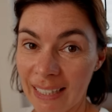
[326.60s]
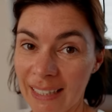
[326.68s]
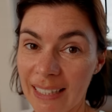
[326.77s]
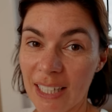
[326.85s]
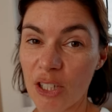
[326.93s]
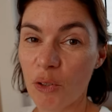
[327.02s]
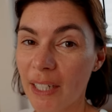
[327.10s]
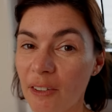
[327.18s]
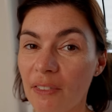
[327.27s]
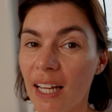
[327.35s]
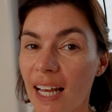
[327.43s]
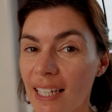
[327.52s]
Nick's green
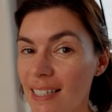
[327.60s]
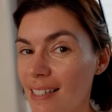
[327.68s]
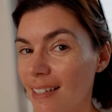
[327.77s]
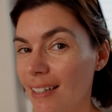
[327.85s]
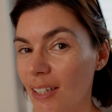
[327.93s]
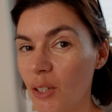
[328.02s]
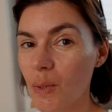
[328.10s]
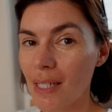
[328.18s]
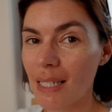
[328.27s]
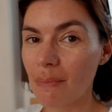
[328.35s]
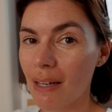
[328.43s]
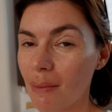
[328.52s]
flag is that he calls
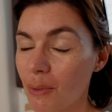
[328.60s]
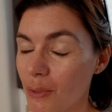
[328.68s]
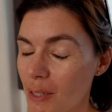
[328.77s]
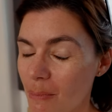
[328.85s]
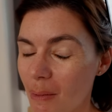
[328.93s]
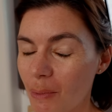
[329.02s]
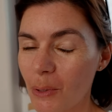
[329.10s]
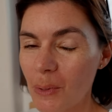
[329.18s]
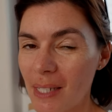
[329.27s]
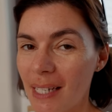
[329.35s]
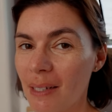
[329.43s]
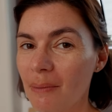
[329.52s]
his mum or his mum
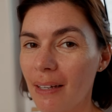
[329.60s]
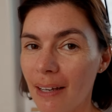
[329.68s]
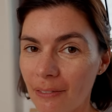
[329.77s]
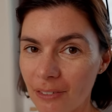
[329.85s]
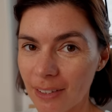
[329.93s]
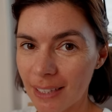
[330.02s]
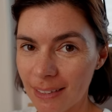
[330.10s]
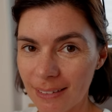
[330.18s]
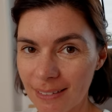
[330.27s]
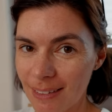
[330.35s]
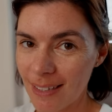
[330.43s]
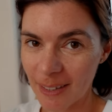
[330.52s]
calls him every
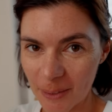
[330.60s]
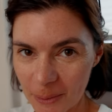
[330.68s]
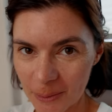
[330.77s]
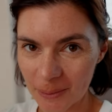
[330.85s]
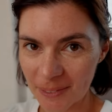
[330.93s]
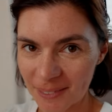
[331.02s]
single